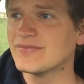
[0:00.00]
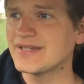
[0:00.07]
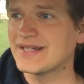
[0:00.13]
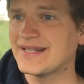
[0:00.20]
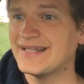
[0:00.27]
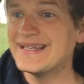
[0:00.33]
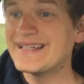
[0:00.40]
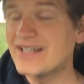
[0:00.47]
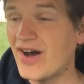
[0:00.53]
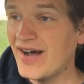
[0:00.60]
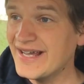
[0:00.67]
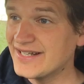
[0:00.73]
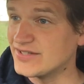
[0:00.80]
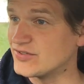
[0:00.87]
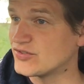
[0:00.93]
clear
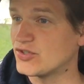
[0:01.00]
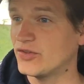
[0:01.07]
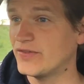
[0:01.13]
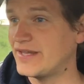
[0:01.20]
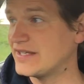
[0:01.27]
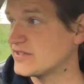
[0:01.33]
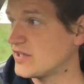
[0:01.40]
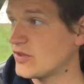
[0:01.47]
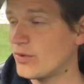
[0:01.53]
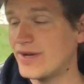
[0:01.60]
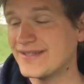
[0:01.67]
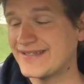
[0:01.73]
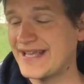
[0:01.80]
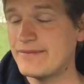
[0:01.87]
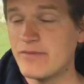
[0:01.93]
guidance on this,
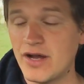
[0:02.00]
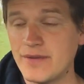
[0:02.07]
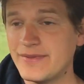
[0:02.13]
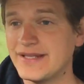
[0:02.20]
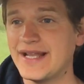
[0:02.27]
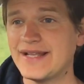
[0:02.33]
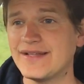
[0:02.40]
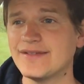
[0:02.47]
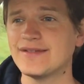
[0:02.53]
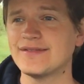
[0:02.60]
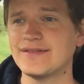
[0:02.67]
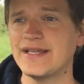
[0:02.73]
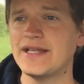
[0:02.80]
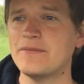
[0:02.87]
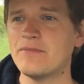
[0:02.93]
otherwise they might be led into
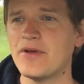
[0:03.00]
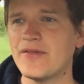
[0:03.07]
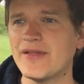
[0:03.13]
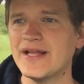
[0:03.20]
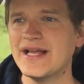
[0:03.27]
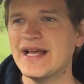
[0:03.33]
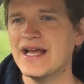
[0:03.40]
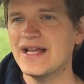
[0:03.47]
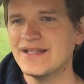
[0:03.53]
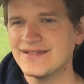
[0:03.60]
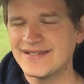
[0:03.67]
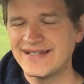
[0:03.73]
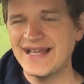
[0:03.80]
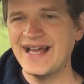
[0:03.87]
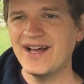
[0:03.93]
sin. But
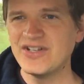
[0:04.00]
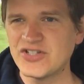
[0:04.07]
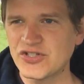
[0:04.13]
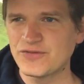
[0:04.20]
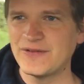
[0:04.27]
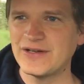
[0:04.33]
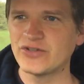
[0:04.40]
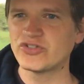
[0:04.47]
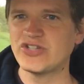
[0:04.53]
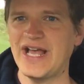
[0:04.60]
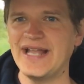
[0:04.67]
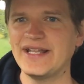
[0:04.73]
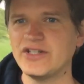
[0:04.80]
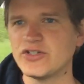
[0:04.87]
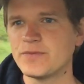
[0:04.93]
today I just felt
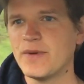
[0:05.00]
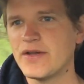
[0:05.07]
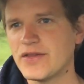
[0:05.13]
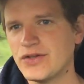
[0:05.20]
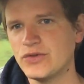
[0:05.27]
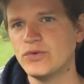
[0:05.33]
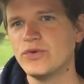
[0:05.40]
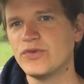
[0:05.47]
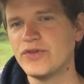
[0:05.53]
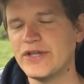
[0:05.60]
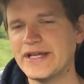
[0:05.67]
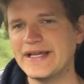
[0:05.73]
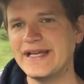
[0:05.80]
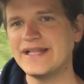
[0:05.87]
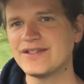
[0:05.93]
challenged by the Lord
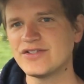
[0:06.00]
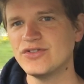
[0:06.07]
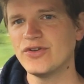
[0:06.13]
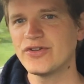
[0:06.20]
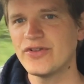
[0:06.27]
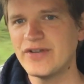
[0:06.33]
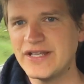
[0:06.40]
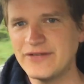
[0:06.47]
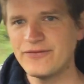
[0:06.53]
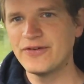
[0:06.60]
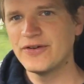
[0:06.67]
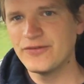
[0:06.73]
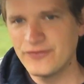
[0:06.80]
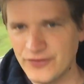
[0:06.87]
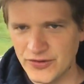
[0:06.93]
that it's not only
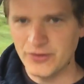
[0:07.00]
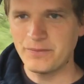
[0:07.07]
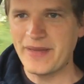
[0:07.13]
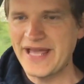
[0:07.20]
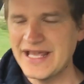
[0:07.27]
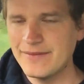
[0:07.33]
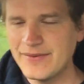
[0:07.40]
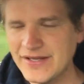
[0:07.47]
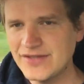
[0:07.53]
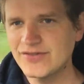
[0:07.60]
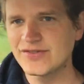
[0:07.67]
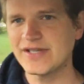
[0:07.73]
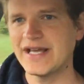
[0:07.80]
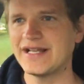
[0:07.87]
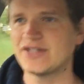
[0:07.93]
for the
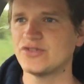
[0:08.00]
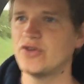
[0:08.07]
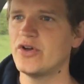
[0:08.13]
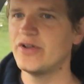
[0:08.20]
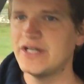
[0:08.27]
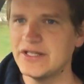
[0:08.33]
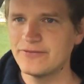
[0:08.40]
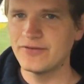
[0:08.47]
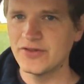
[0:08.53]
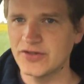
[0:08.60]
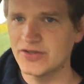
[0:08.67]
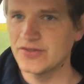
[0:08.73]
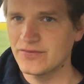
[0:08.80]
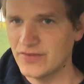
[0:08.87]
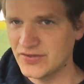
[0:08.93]
babies, and it's not only for
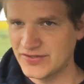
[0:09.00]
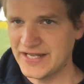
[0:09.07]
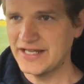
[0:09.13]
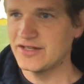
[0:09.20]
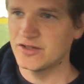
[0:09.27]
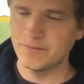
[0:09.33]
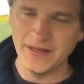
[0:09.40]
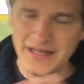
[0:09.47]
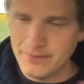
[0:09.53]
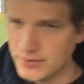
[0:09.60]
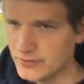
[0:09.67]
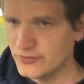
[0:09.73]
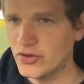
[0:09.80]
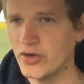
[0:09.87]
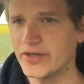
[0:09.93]
the sake of the people
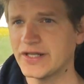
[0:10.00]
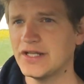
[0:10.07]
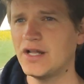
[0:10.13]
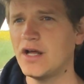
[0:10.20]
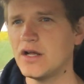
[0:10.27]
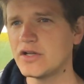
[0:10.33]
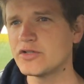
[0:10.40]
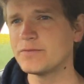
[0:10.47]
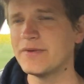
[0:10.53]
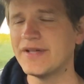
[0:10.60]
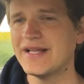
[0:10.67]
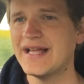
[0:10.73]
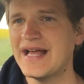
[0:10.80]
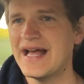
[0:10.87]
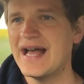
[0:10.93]
of God at large, but
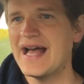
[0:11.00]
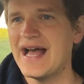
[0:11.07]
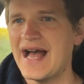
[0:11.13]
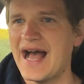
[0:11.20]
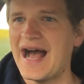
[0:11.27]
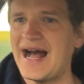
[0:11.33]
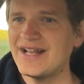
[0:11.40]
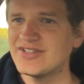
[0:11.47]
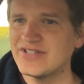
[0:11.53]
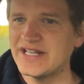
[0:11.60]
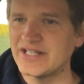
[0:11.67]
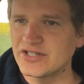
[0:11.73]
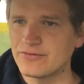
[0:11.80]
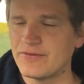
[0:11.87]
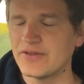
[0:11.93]
actually
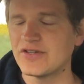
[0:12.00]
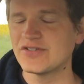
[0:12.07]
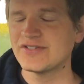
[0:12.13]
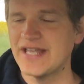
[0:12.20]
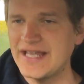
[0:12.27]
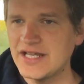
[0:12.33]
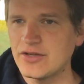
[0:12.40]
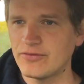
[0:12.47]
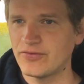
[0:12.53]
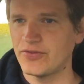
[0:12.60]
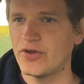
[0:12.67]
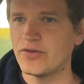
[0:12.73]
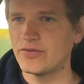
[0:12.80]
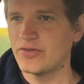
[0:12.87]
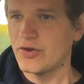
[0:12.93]
it's for the sake
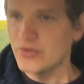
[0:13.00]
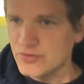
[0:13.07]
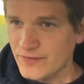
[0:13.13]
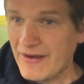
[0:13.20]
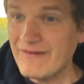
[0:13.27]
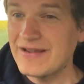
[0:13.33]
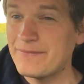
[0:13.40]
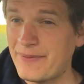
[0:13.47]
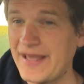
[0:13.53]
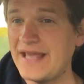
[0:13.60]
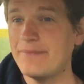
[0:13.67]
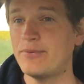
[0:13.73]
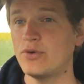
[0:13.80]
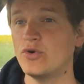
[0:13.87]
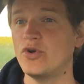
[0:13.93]
of those very
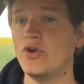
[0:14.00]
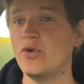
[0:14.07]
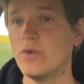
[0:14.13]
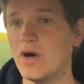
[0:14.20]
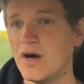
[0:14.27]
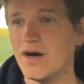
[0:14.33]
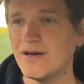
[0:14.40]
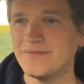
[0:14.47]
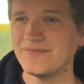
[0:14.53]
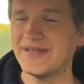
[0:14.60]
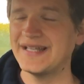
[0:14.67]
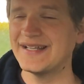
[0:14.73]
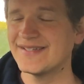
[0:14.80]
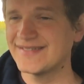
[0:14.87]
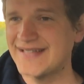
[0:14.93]
people who are,
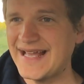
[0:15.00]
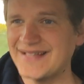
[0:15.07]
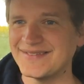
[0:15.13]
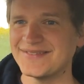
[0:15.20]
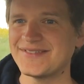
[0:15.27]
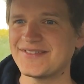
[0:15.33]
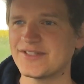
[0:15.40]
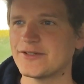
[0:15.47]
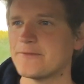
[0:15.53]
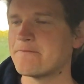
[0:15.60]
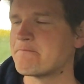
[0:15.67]
in a sense,